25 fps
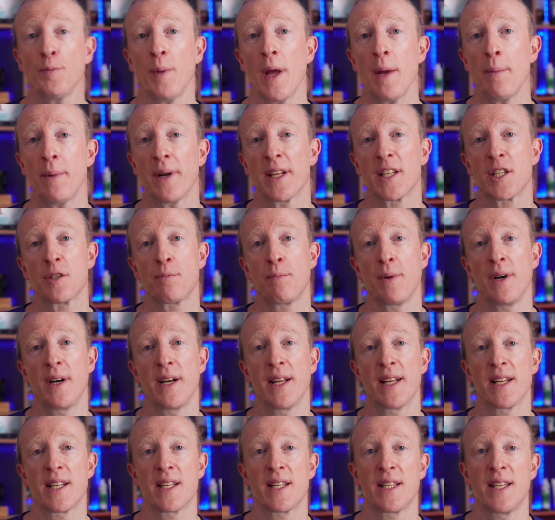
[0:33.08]
people
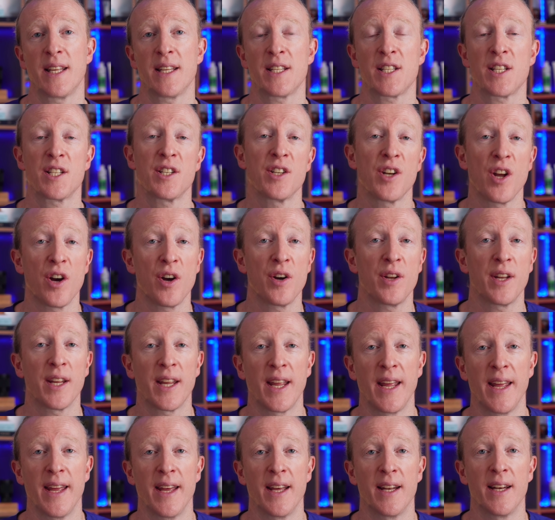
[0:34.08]
experience this now and
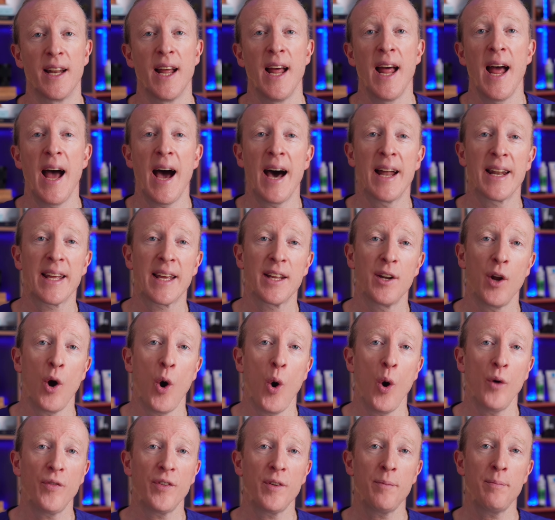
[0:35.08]
again, and it can
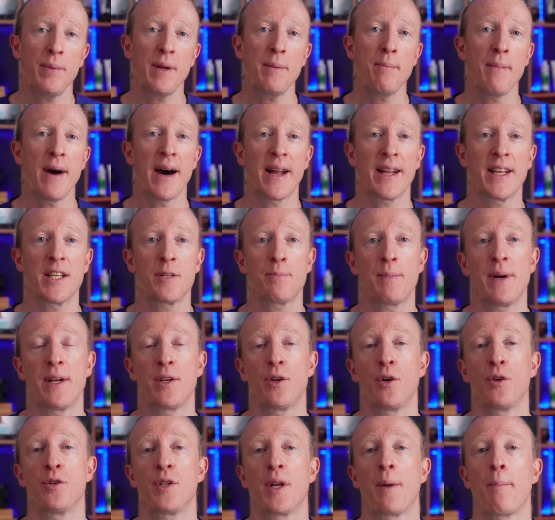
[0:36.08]
often be managed by
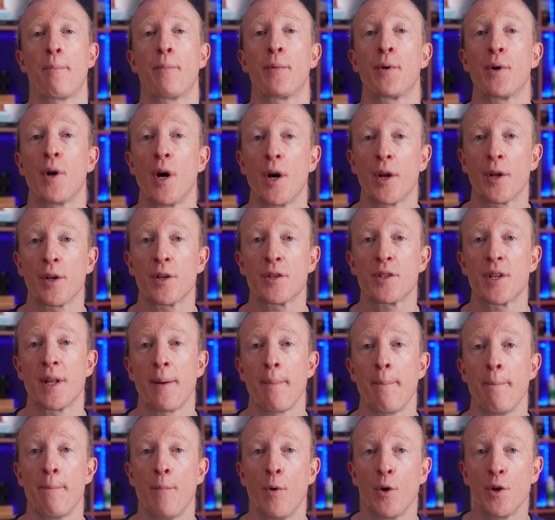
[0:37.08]
using products
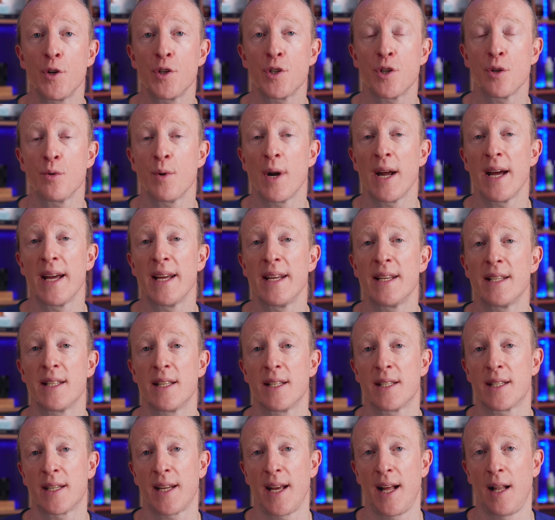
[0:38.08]
that moisturise the
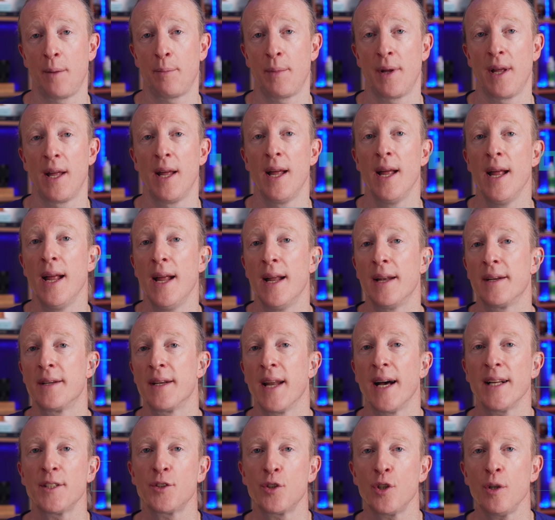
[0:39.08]
scalp.
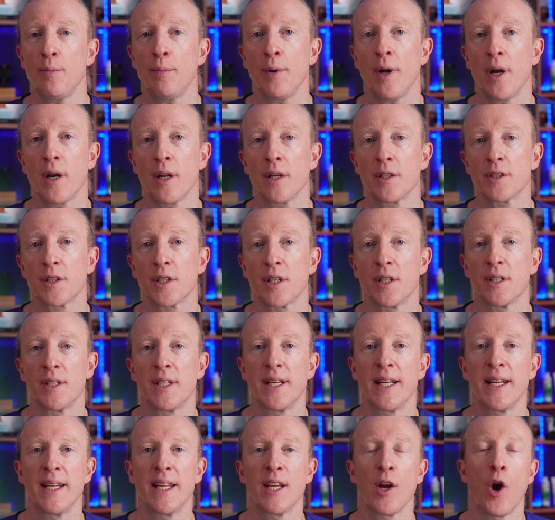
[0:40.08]
Natural products
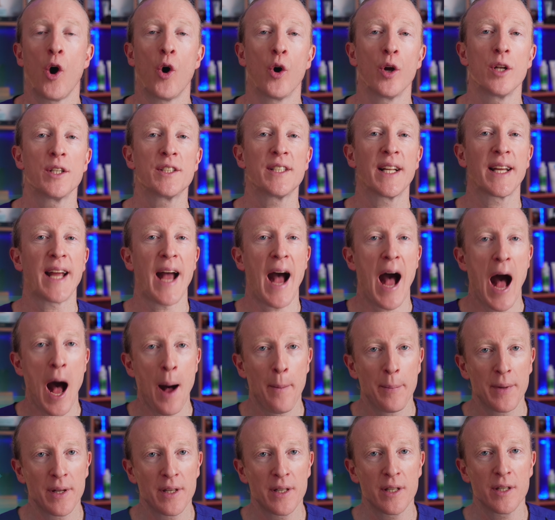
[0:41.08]
containing oils like
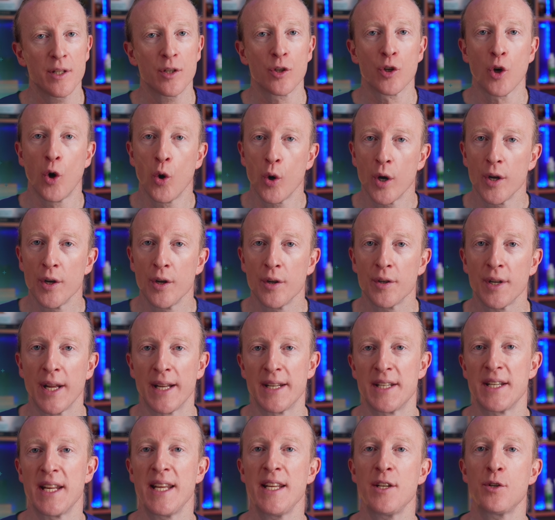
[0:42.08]
almond, coconut
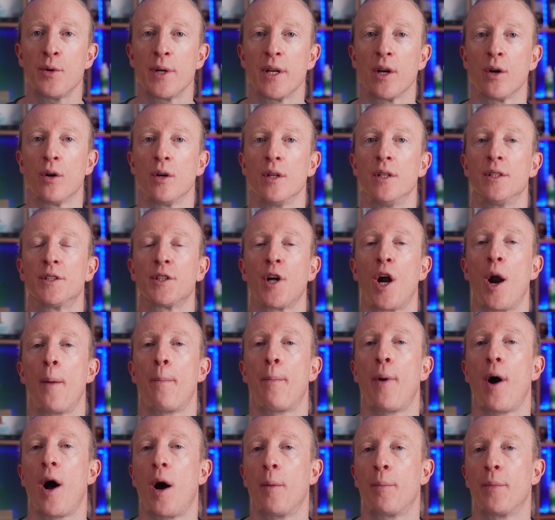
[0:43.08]
and tea tree oils are
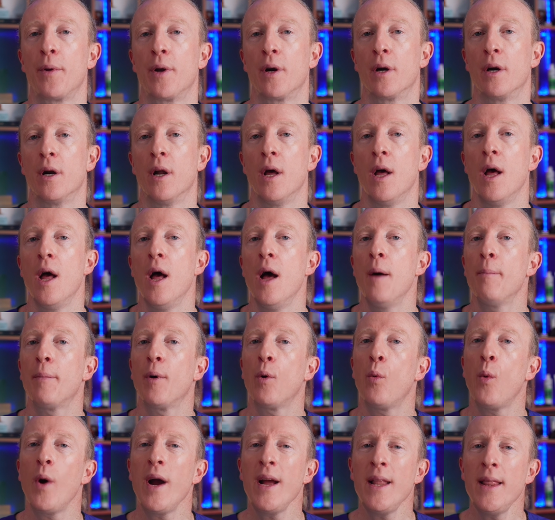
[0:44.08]
popular,
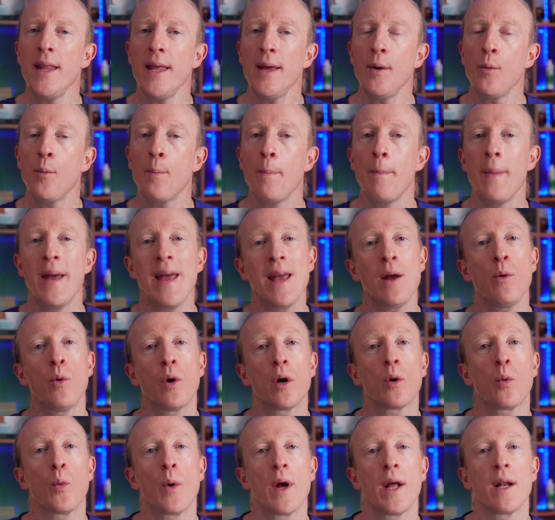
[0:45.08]
but while they may
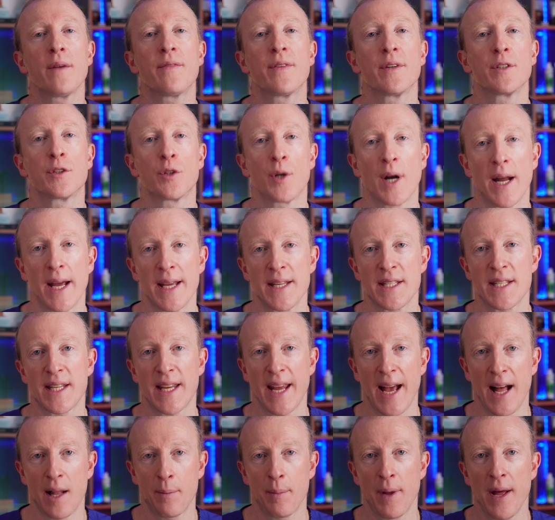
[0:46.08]
work well for dry
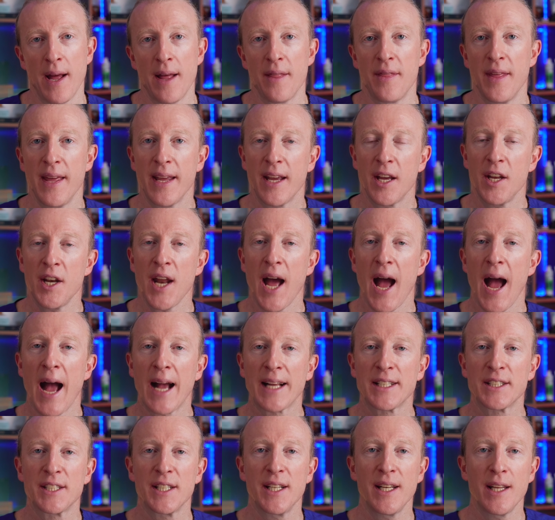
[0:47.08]
scalp, they can
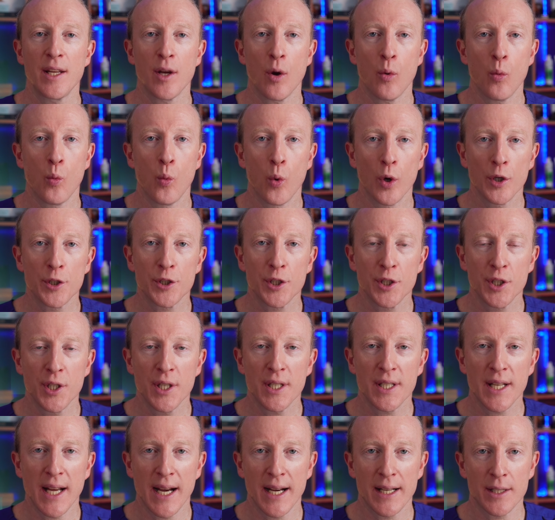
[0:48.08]
actually
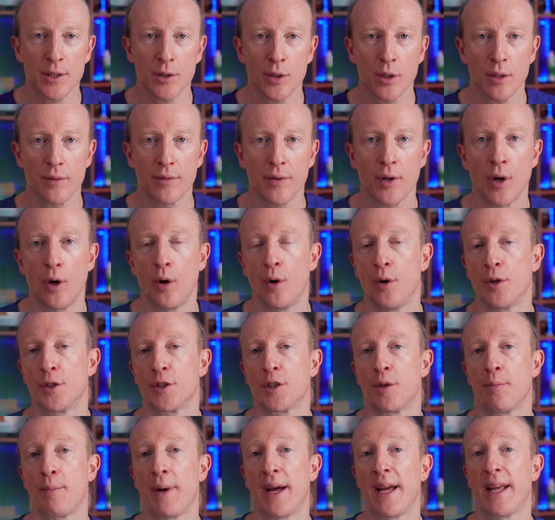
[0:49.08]
worsen dandruff
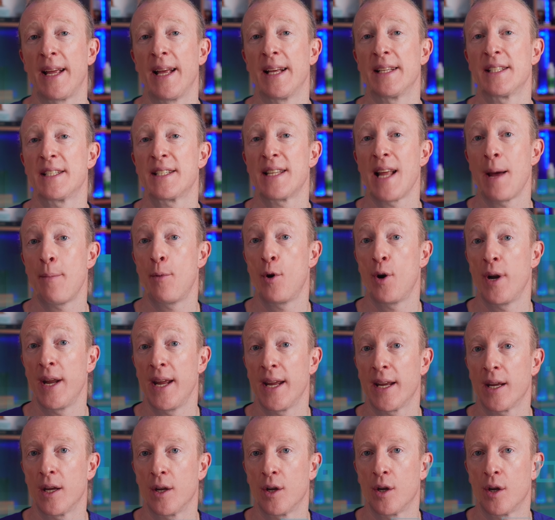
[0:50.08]
caused by
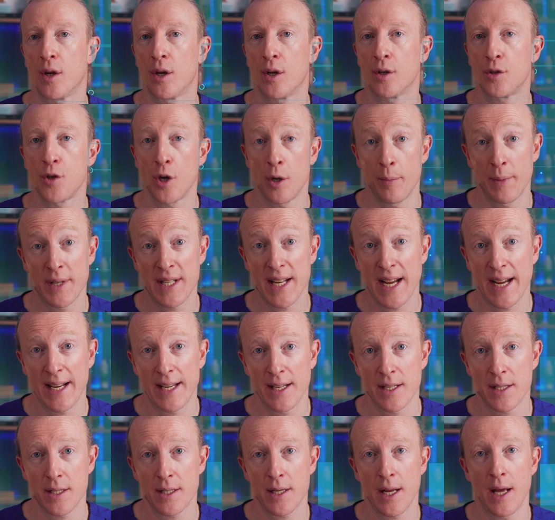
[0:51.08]
seborrheic
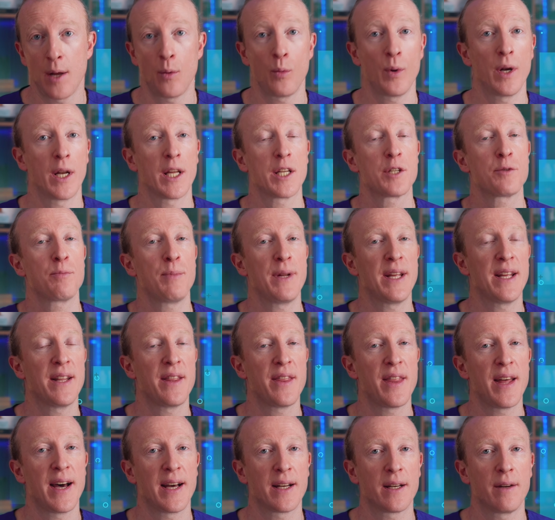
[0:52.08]
dermatitis, and we'll explain
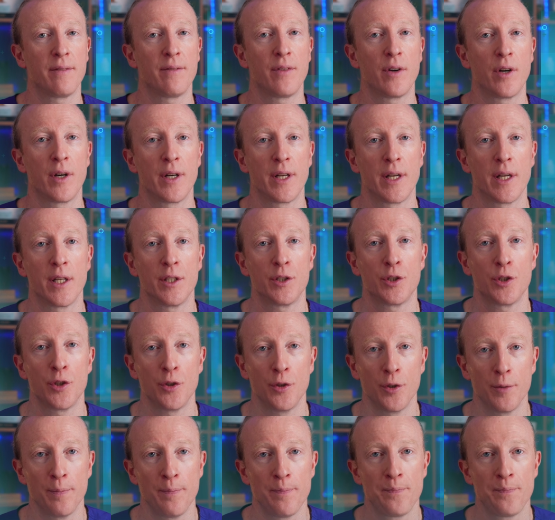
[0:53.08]
that very soon.